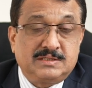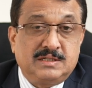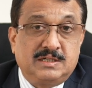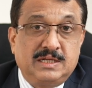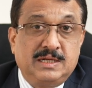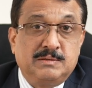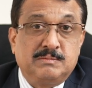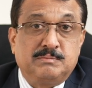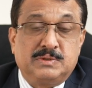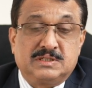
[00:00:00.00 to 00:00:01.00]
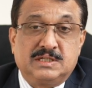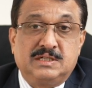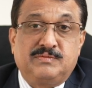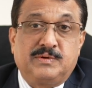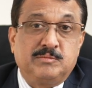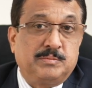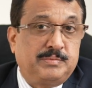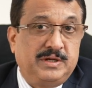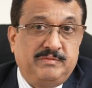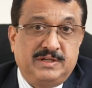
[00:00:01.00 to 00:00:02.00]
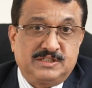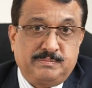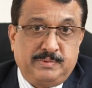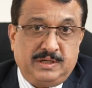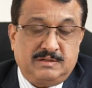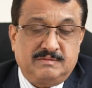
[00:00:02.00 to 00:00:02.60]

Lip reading: 13% from the previous peak.